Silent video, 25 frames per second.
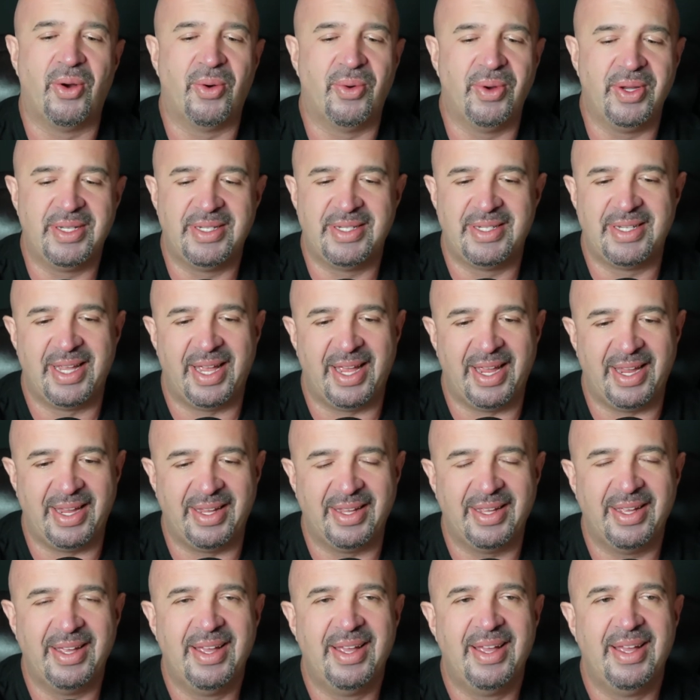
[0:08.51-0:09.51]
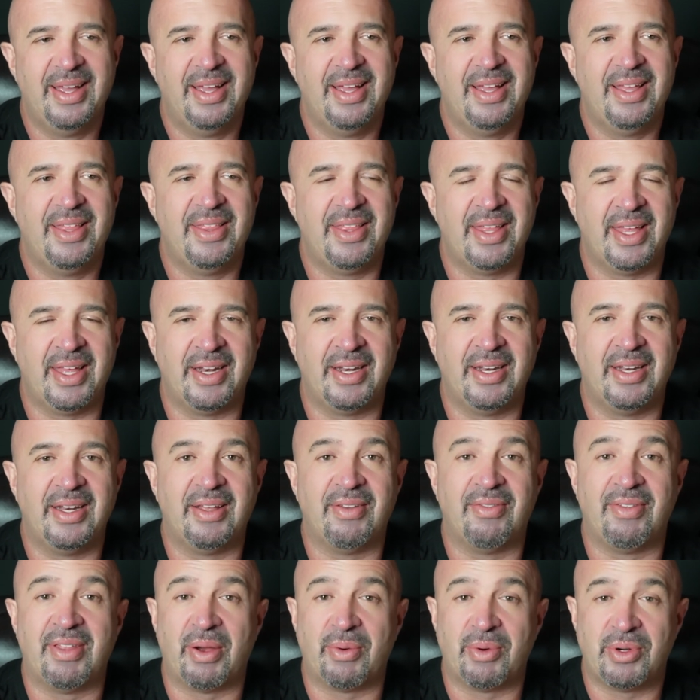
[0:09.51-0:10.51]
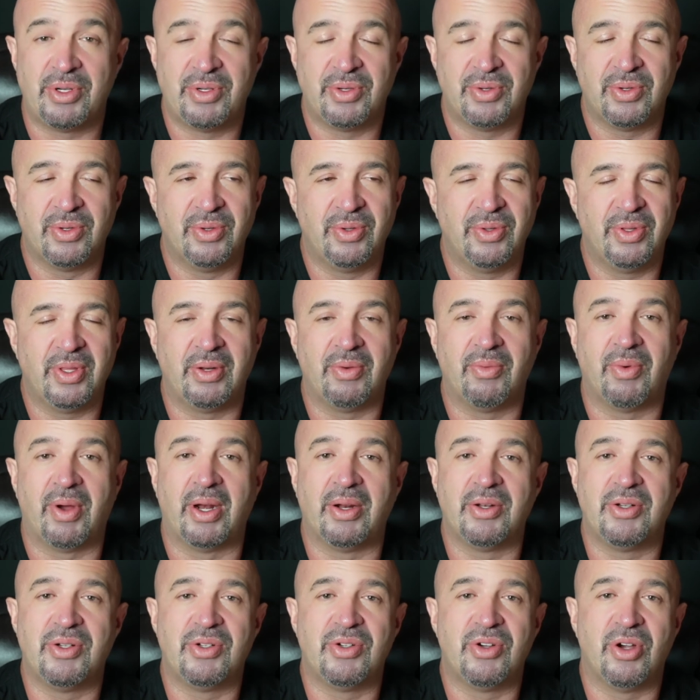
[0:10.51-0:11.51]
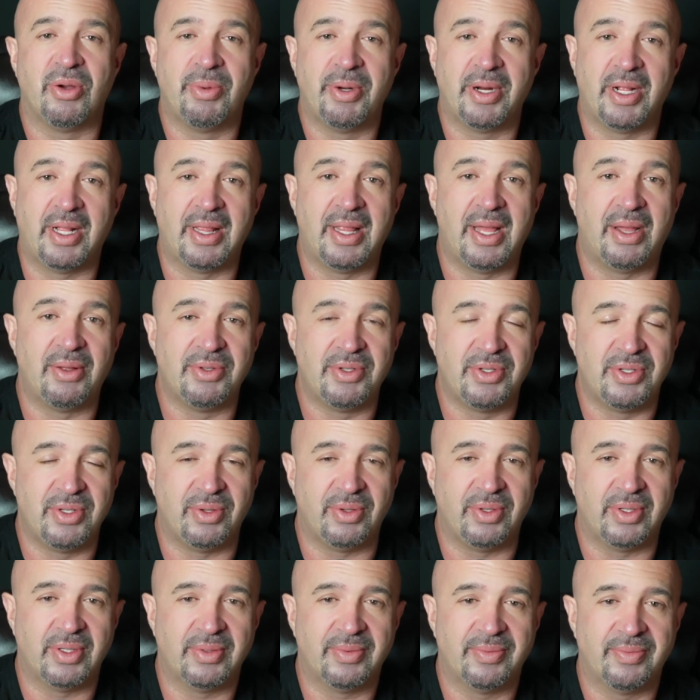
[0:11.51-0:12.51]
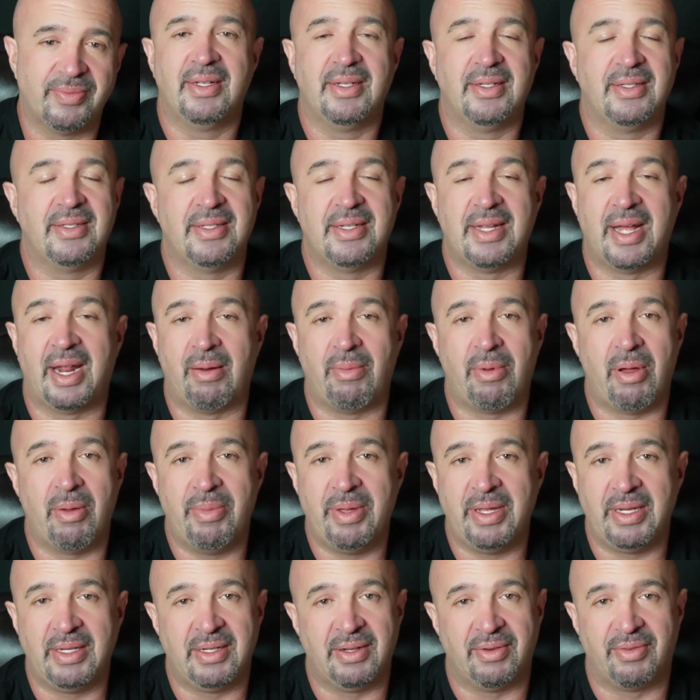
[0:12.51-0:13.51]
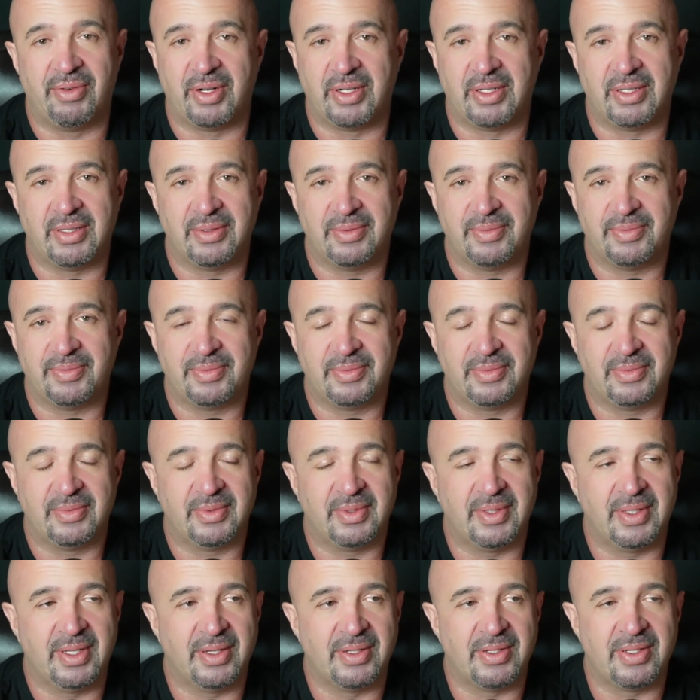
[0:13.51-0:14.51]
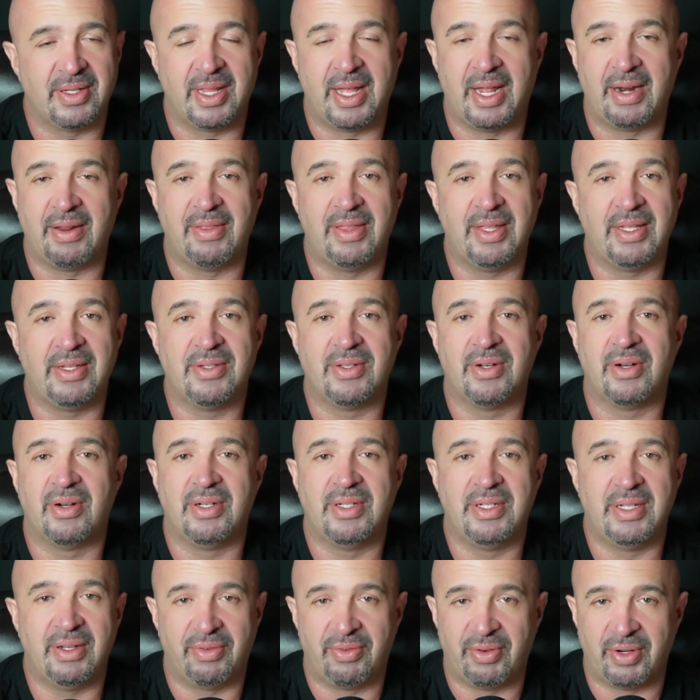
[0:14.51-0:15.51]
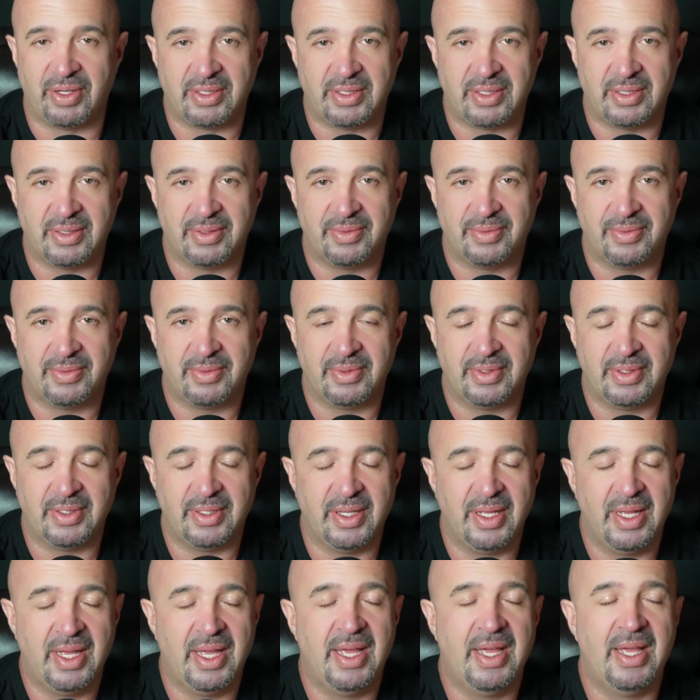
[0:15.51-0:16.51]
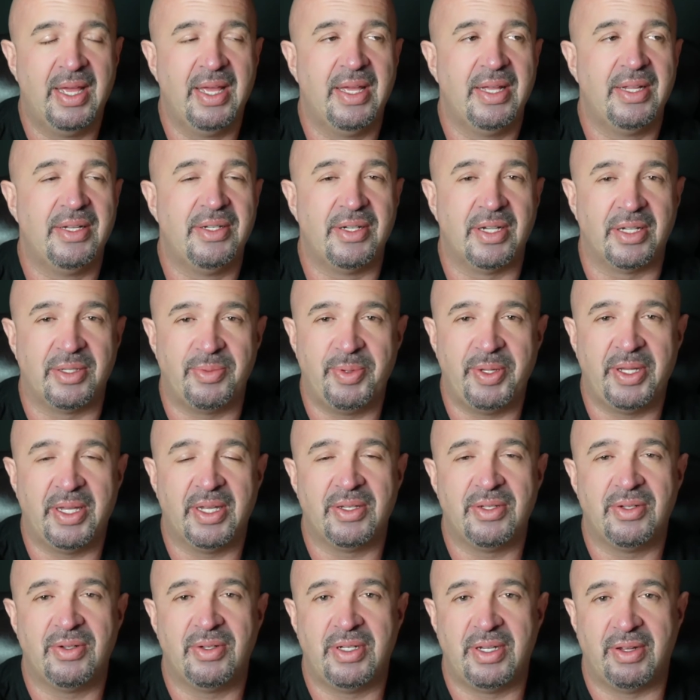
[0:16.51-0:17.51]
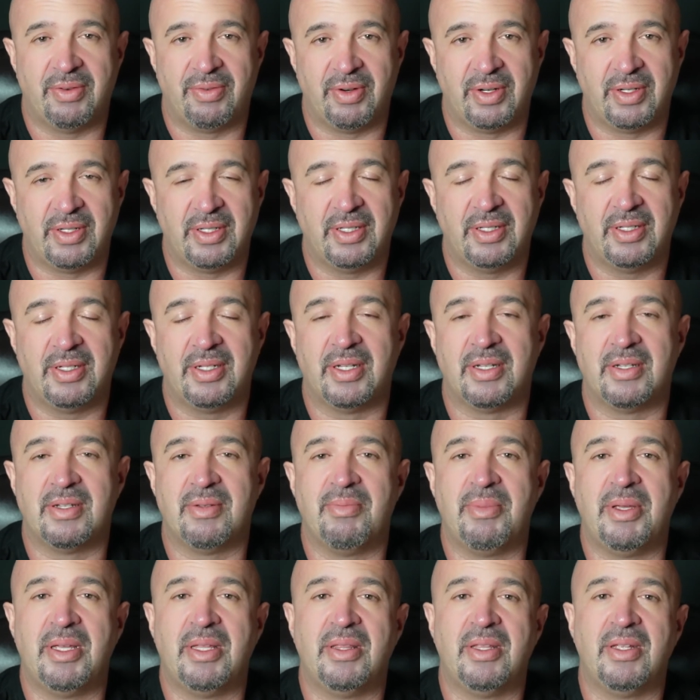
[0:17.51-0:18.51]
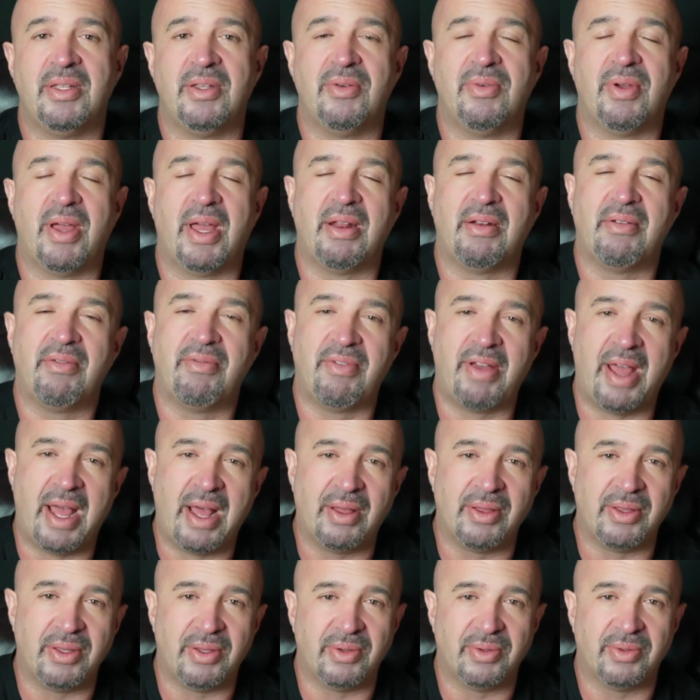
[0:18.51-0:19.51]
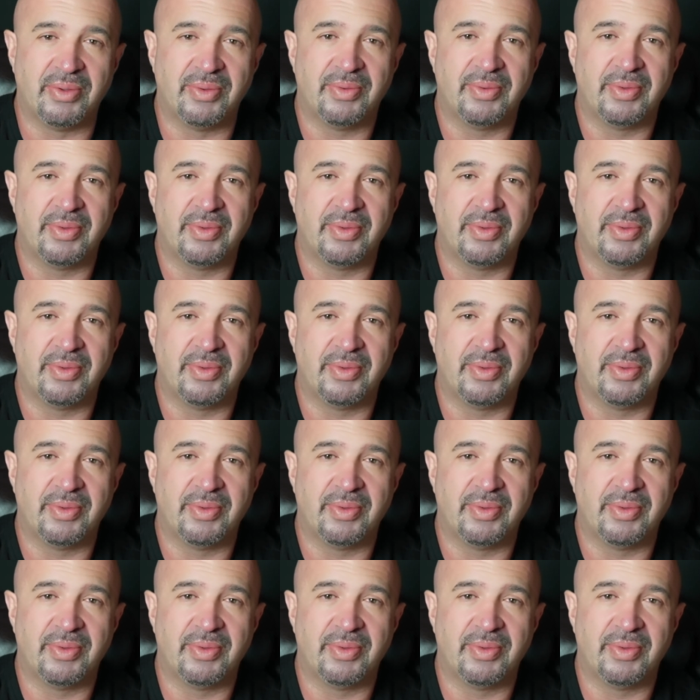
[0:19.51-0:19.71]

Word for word: always say, then if that were true, then why don't you show up in a clown suit? It's not about being different. There's a lot of things that are different. Just because you're different doesn't mean that you add value.